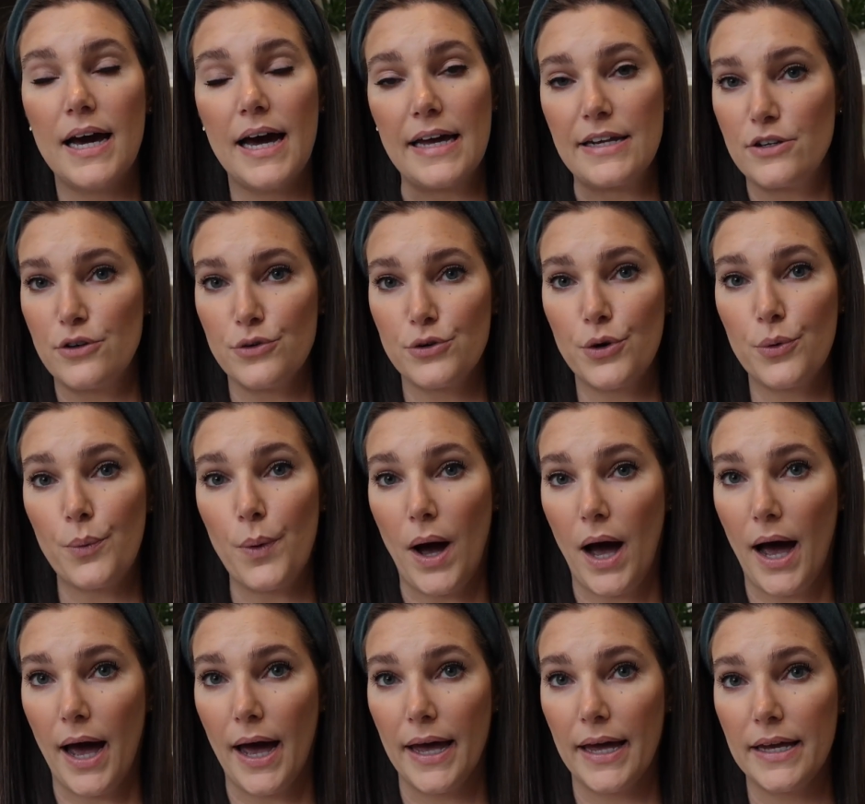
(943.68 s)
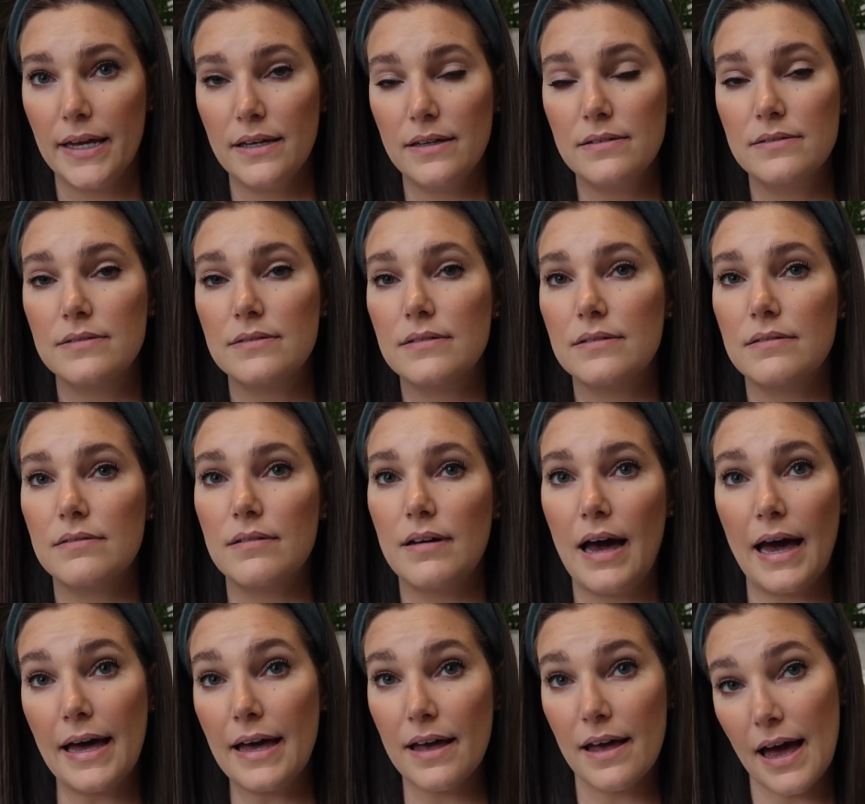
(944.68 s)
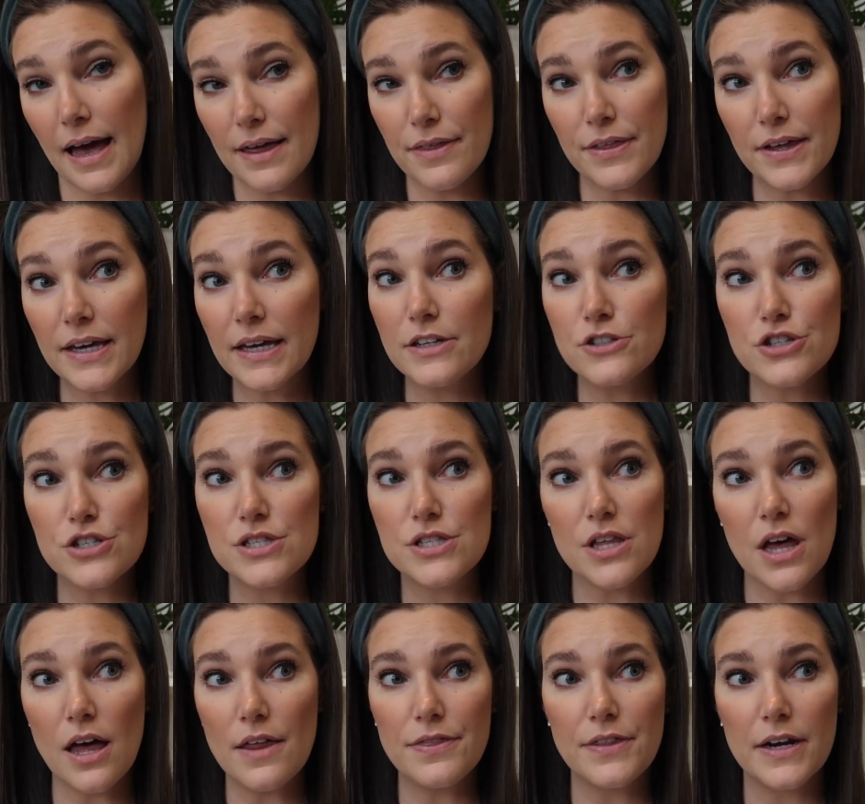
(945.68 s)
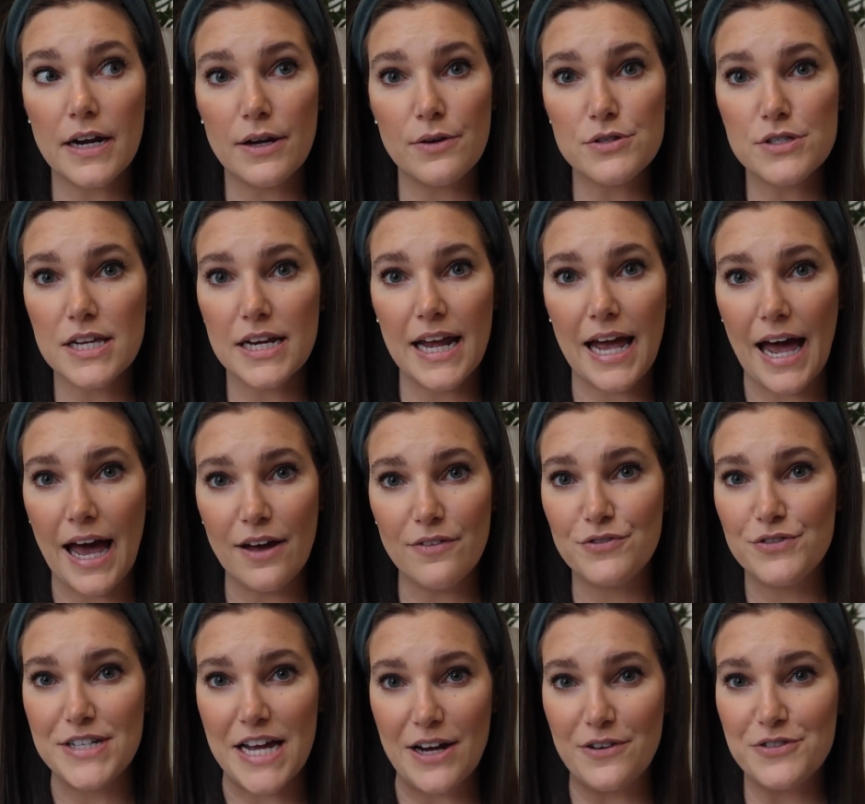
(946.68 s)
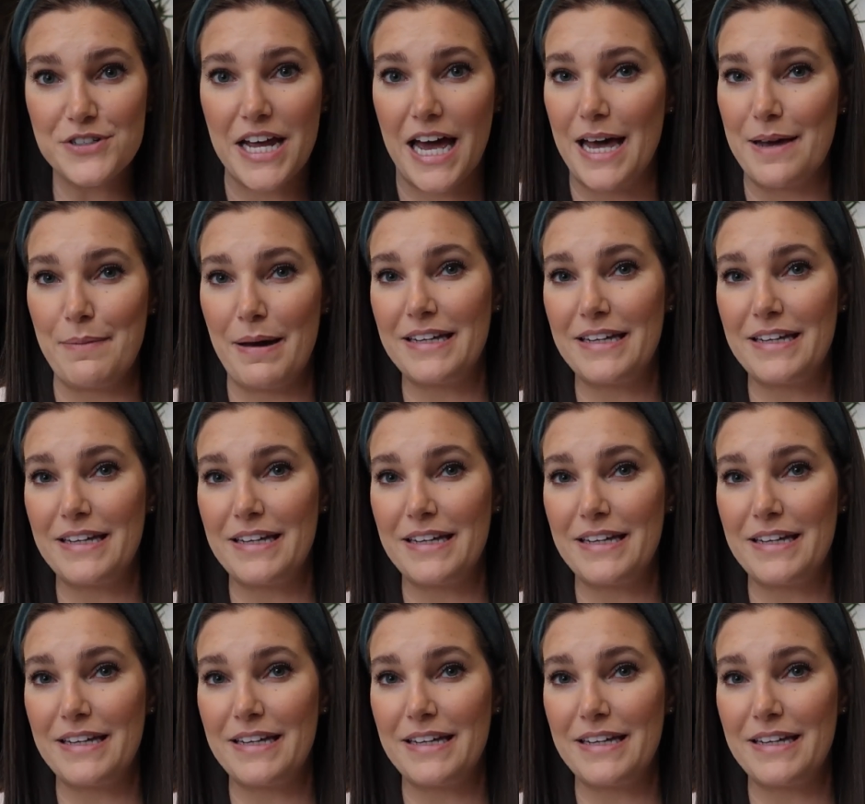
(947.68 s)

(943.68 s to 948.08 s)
I don't know why. I, I think I just thought that I was gonna have downtime.